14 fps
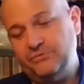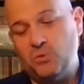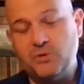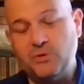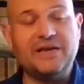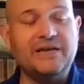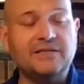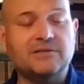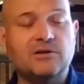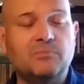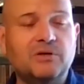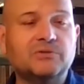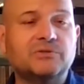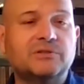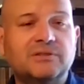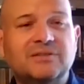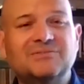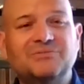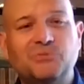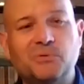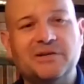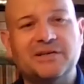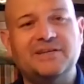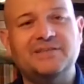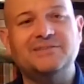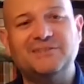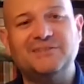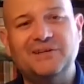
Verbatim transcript: four days, almost four days.